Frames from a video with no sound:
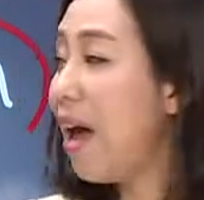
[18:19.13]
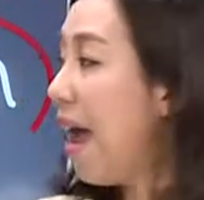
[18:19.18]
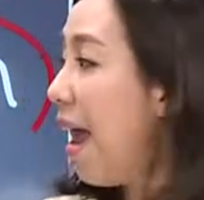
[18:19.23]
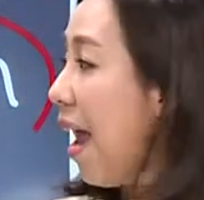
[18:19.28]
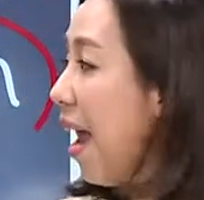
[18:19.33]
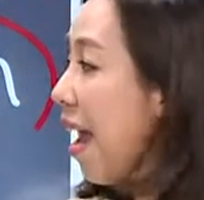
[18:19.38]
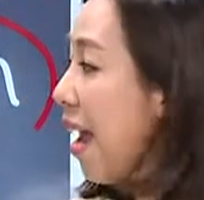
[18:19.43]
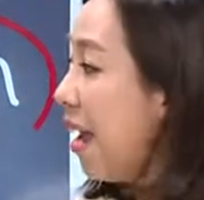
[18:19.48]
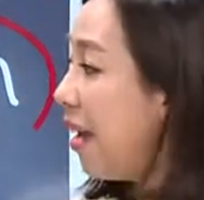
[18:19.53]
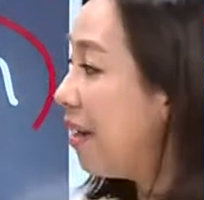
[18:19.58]

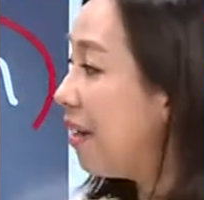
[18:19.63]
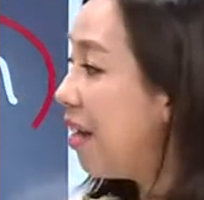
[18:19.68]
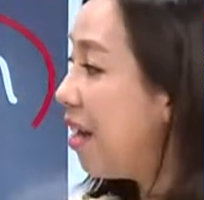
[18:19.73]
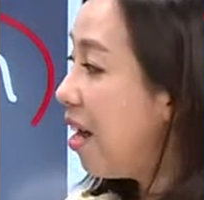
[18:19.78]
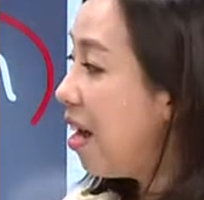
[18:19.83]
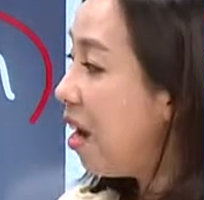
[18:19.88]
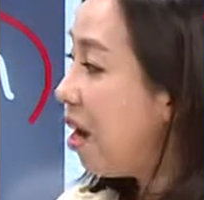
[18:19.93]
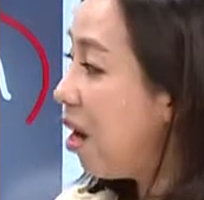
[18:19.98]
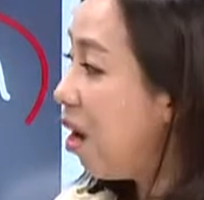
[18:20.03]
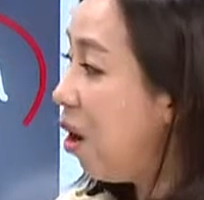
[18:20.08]
And
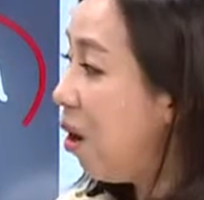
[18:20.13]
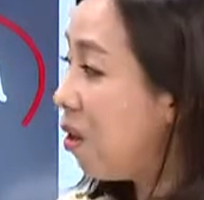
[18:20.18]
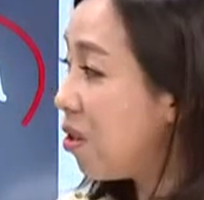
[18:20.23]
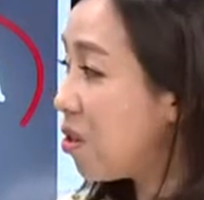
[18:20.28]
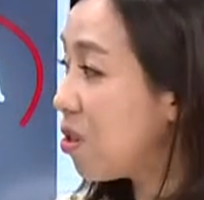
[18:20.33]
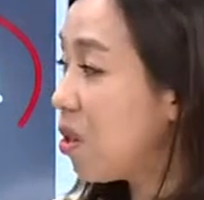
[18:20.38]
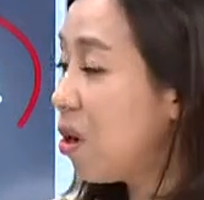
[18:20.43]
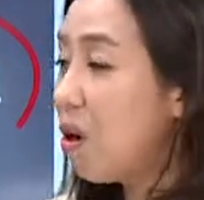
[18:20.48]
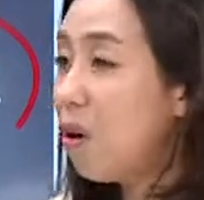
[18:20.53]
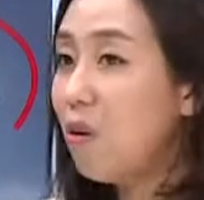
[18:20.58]

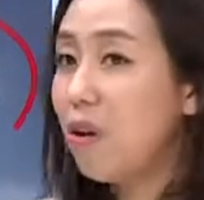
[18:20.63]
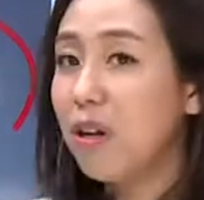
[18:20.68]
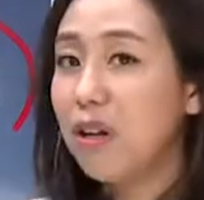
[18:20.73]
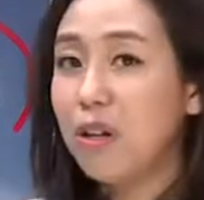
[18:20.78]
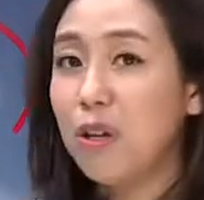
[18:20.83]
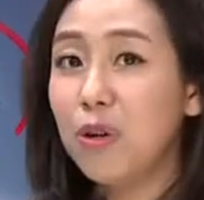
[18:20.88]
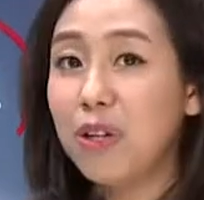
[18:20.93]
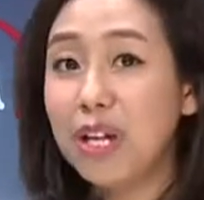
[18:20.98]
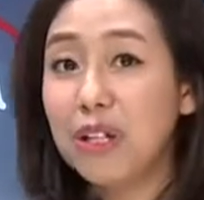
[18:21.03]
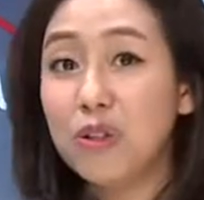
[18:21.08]
also,
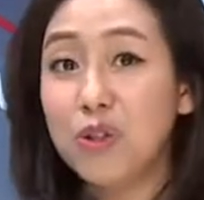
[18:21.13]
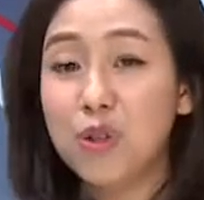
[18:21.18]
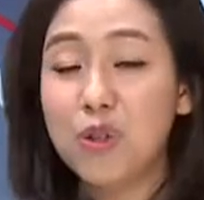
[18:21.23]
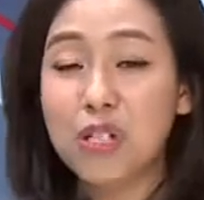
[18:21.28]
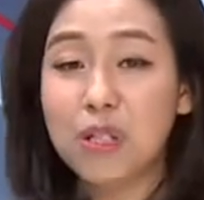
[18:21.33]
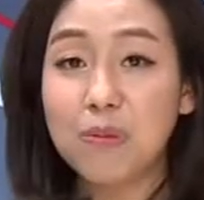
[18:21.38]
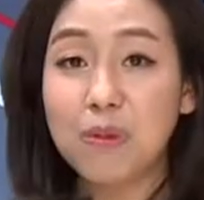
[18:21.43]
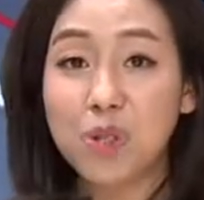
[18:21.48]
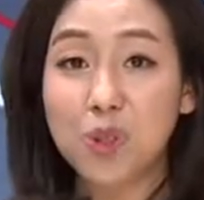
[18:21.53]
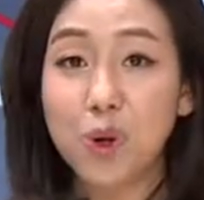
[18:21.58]
you can do
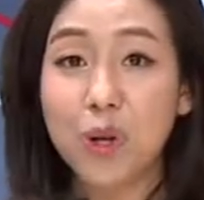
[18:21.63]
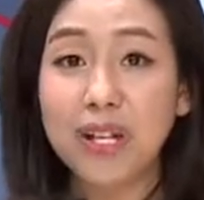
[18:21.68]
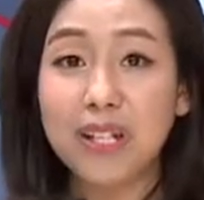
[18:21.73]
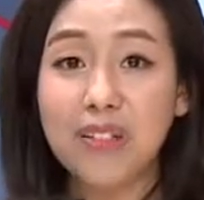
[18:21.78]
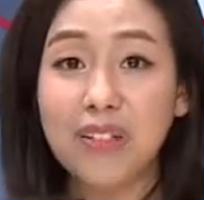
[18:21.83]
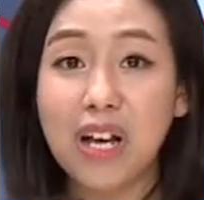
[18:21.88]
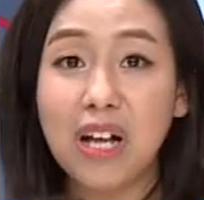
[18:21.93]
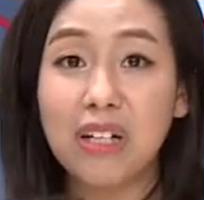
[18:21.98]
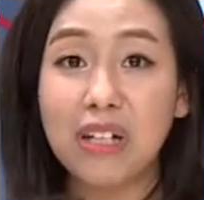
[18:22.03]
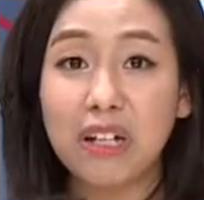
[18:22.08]
some
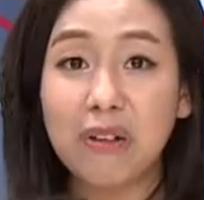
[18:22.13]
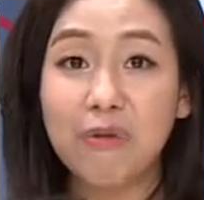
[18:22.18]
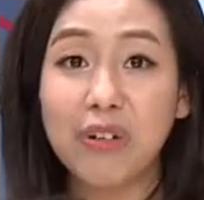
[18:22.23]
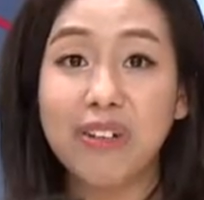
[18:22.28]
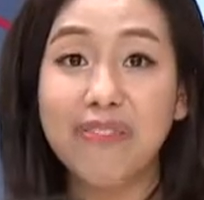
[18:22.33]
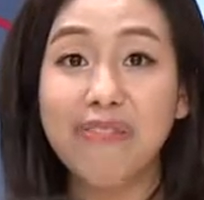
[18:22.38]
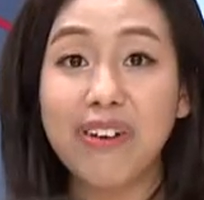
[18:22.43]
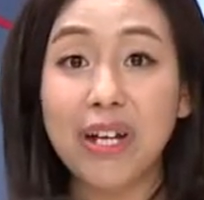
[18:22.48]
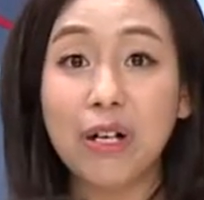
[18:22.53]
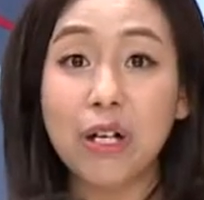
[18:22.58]
storytelling with
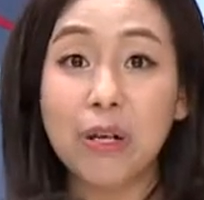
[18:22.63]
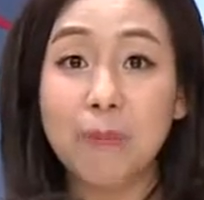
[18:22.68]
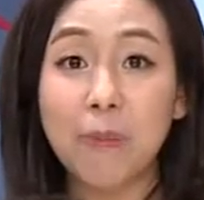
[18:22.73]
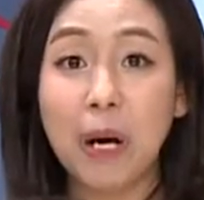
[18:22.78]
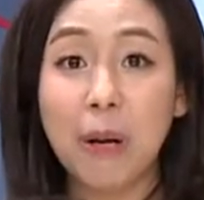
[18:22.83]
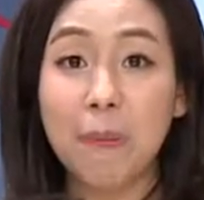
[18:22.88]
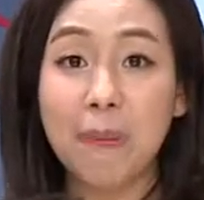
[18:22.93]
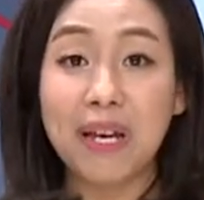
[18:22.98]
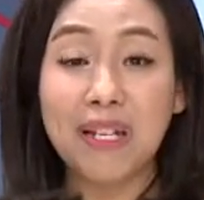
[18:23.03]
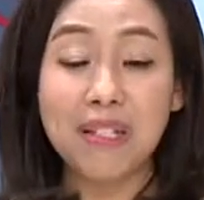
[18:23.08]
finger
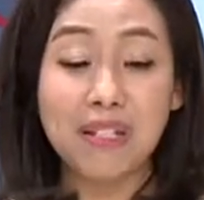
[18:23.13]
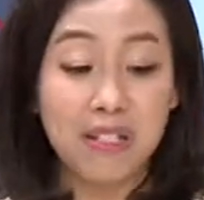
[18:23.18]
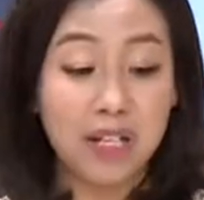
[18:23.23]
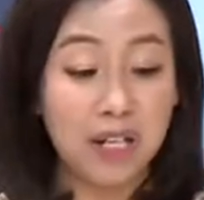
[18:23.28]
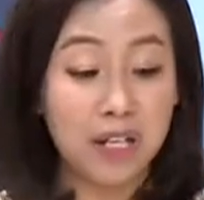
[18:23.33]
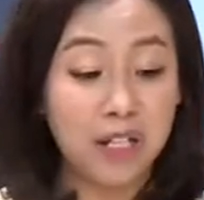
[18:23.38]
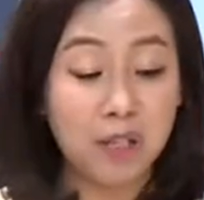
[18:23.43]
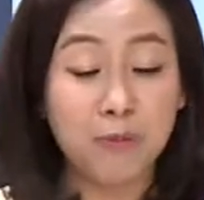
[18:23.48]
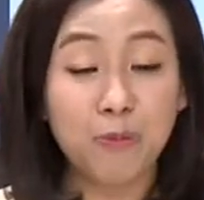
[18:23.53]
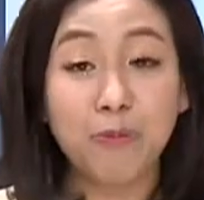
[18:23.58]
puppets that
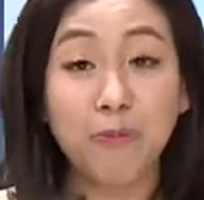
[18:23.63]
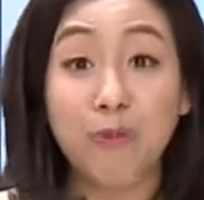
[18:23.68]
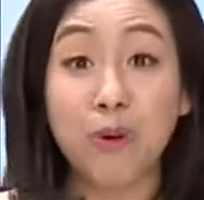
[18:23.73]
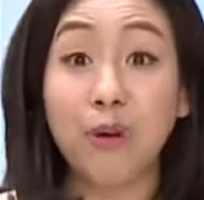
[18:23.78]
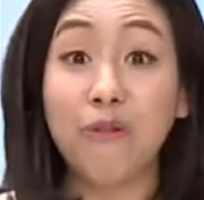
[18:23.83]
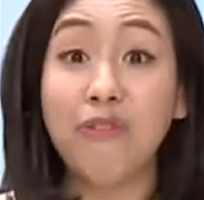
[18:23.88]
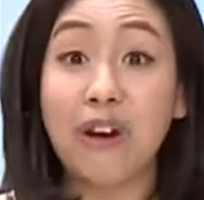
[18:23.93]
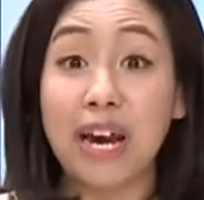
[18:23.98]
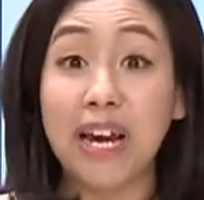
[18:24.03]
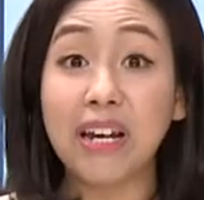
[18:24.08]
is
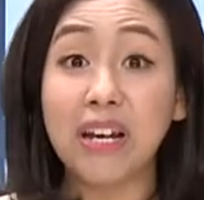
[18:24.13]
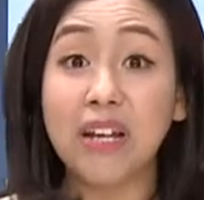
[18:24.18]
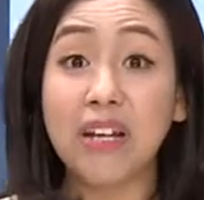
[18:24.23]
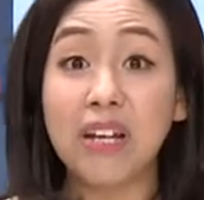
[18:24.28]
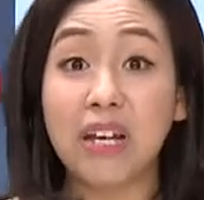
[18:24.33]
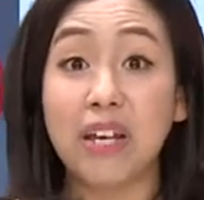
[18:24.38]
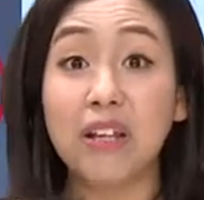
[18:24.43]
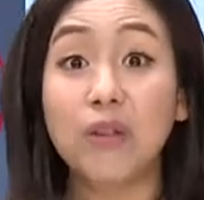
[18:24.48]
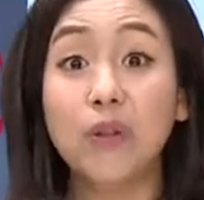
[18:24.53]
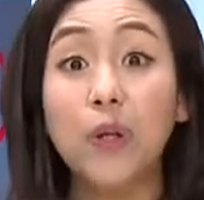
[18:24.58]
provided
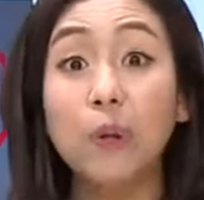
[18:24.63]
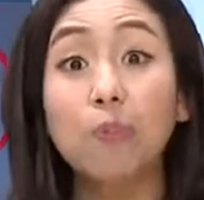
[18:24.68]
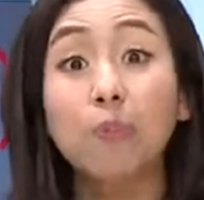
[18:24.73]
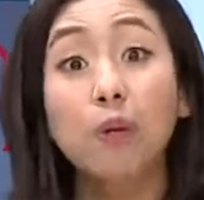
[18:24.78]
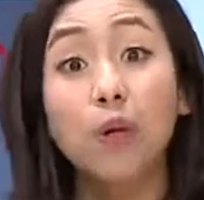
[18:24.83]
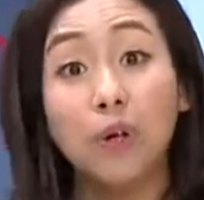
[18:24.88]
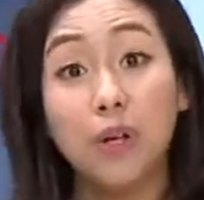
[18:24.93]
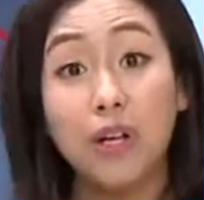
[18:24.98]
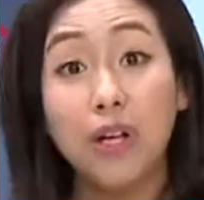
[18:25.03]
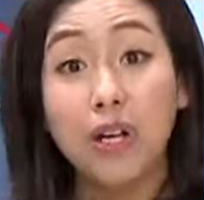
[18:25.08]
in the
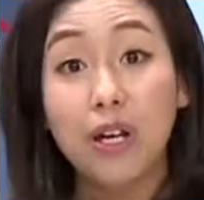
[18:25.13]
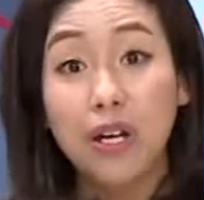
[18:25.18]
book.